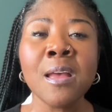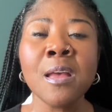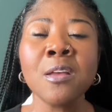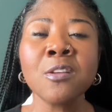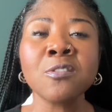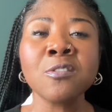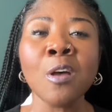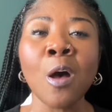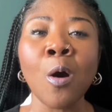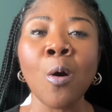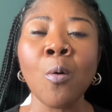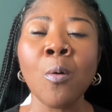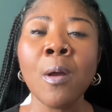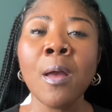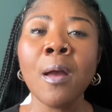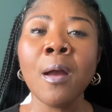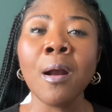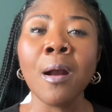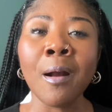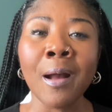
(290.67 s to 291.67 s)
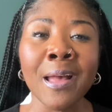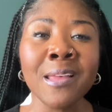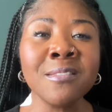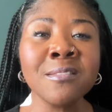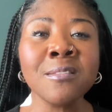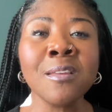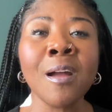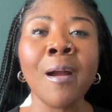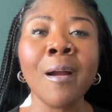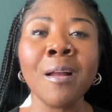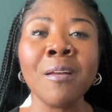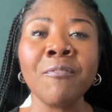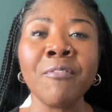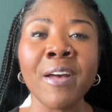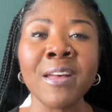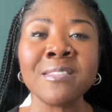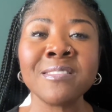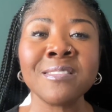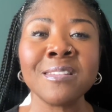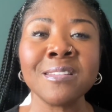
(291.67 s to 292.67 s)
So let's start
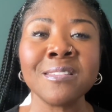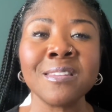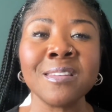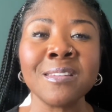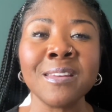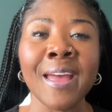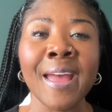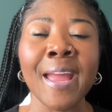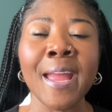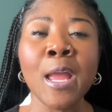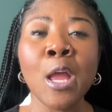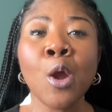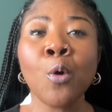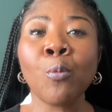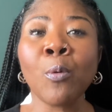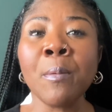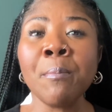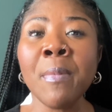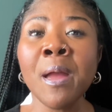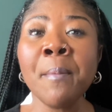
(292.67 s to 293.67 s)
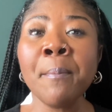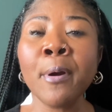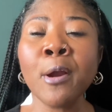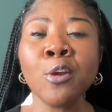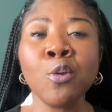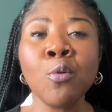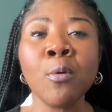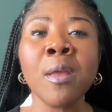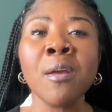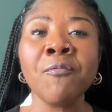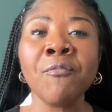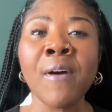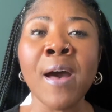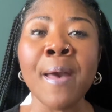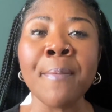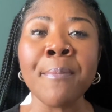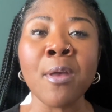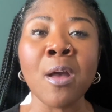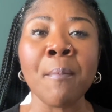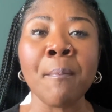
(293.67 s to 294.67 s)
investing today. Remember, you can
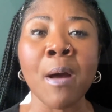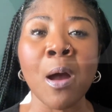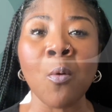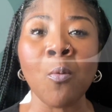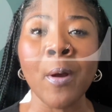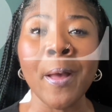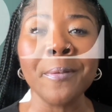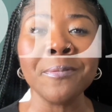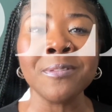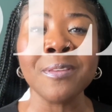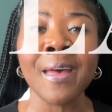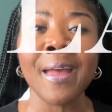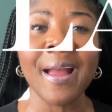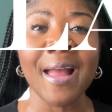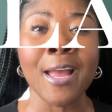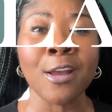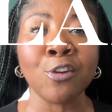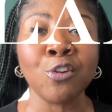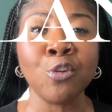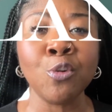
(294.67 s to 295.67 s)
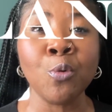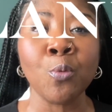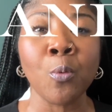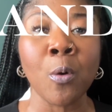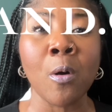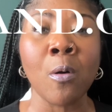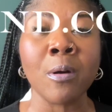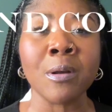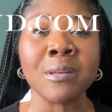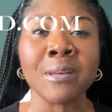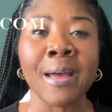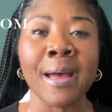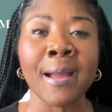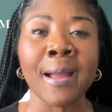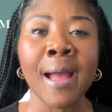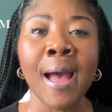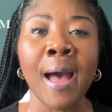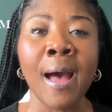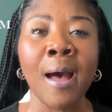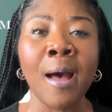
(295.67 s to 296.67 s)
find me on my website at
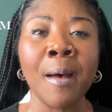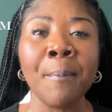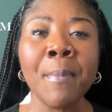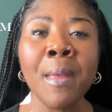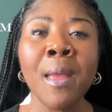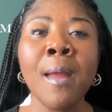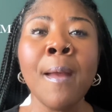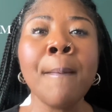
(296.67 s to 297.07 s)
qrowland.com.